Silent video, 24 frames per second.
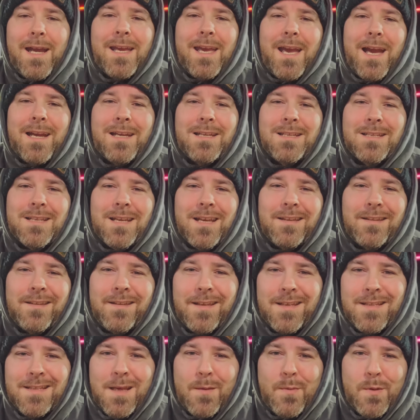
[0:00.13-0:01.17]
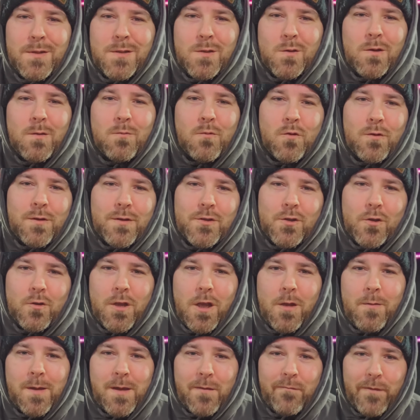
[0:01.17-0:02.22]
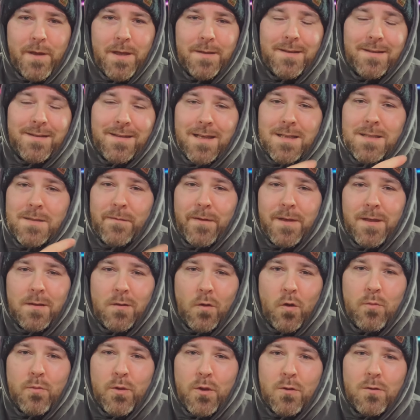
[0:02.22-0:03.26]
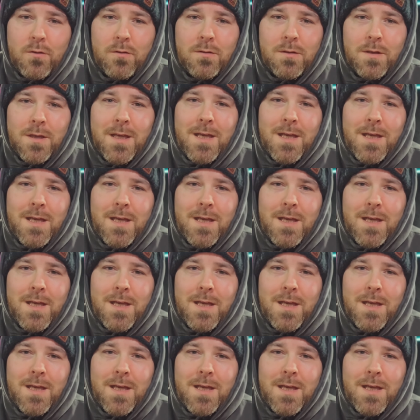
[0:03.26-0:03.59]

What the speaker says: guys, in today's episode I'm going to show you how I converted this fake Doblo